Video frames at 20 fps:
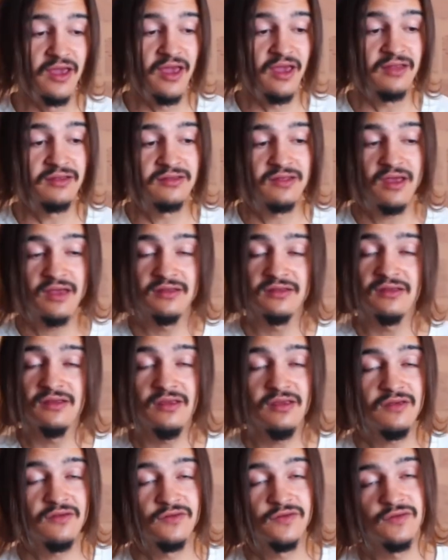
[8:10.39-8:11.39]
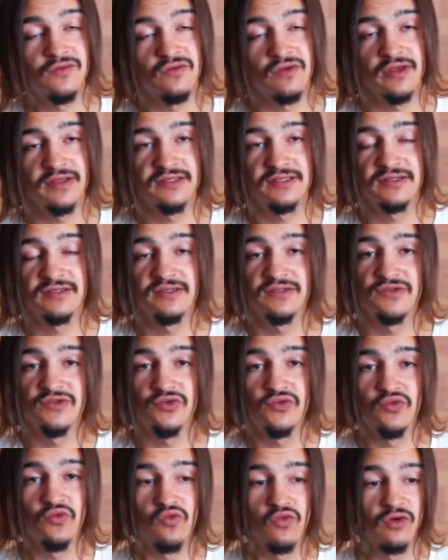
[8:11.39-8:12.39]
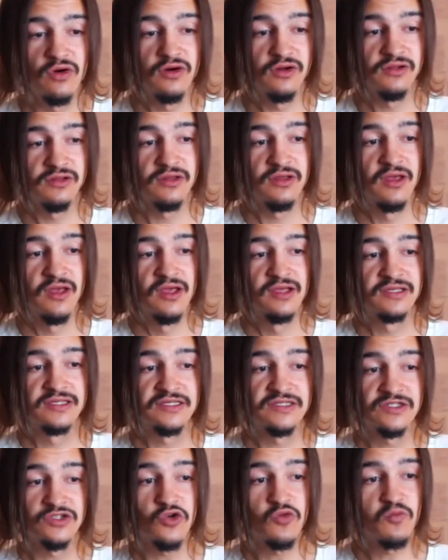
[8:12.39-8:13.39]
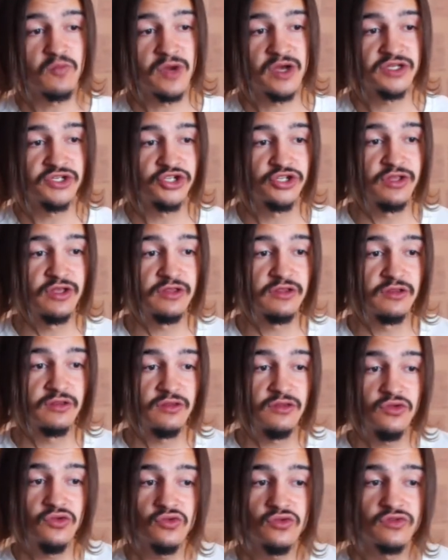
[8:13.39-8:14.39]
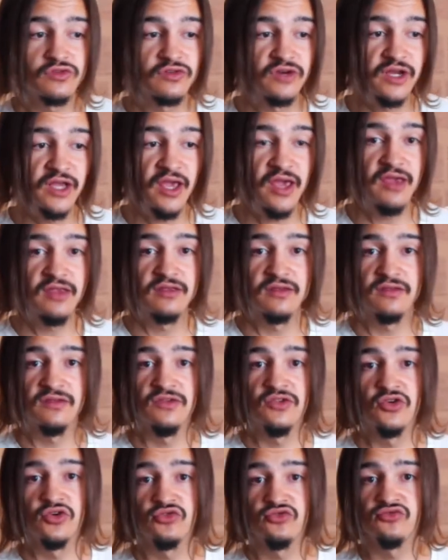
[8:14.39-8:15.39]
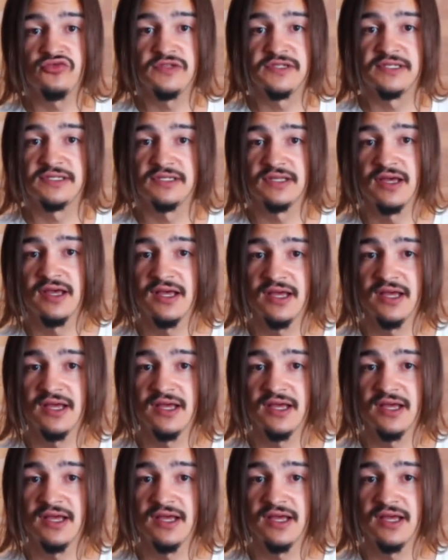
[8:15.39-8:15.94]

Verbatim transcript: and that influences your world so much that you create those